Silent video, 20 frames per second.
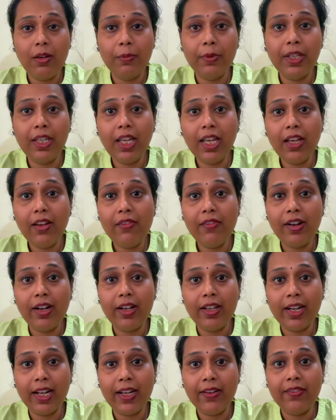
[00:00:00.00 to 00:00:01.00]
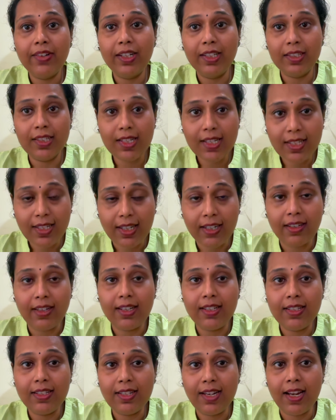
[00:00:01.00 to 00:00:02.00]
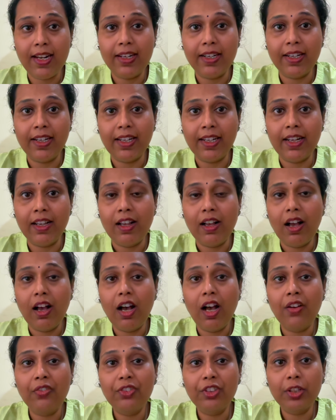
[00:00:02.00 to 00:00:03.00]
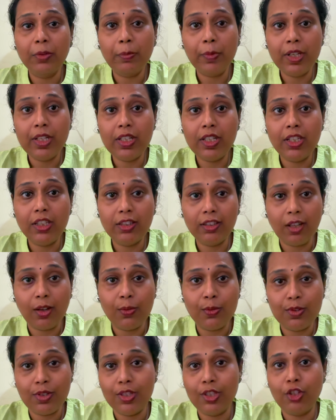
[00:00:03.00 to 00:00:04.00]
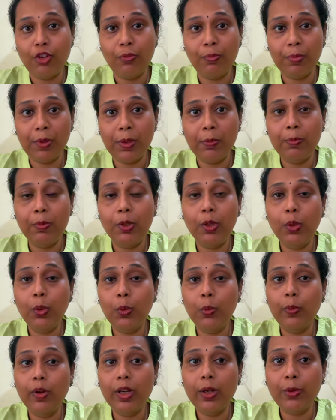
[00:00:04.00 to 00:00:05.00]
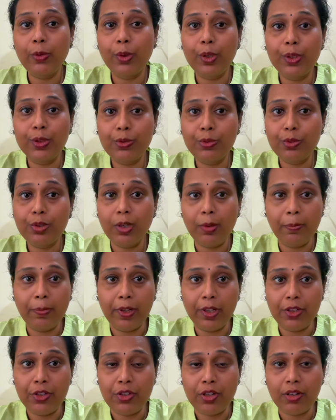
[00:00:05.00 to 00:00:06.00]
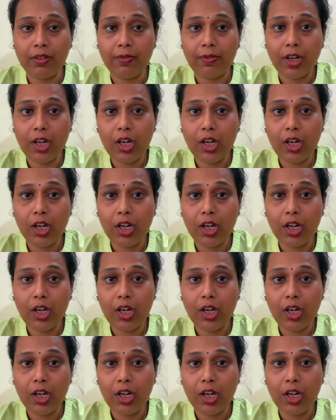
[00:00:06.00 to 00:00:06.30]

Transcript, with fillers: we have arrived at this understanding after meeting thousands of people who are going through depression.